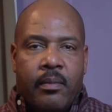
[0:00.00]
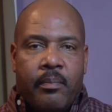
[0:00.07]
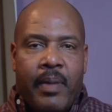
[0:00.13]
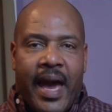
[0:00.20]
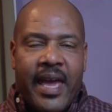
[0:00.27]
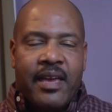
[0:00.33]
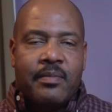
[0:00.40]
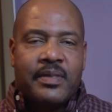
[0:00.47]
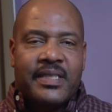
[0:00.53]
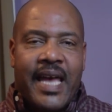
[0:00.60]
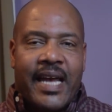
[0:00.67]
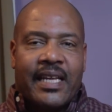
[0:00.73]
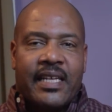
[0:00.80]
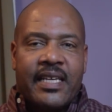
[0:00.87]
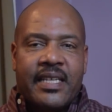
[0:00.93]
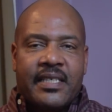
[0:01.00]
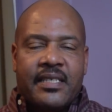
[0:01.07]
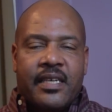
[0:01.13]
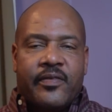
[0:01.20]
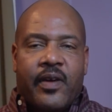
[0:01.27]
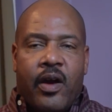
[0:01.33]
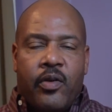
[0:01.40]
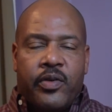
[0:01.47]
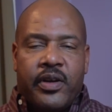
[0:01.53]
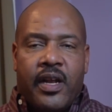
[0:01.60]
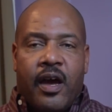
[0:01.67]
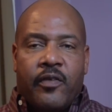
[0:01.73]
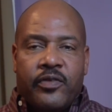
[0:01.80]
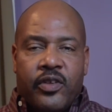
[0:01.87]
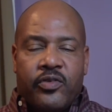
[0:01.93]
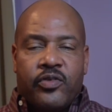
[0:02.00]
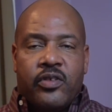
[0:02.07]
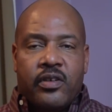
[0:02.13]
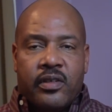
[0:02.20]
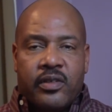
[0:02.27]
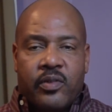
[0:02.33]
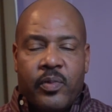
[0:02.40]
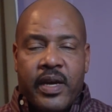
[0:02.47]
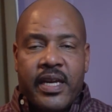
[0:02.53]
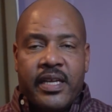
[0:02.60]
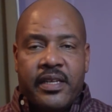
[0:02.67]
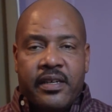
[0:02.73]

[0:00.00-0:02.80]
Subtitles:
by him cycling himself on and off the drug the way he